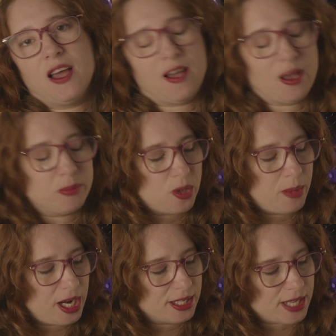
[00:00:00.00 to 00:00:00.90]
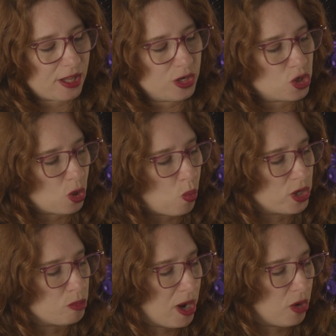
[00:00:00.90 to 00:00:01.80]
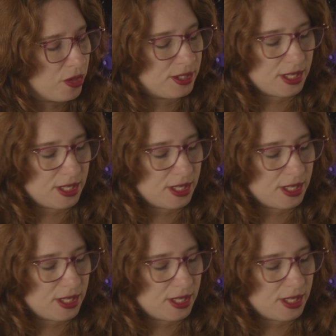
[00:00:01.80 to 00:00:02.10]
So I'm not exactly sure which model this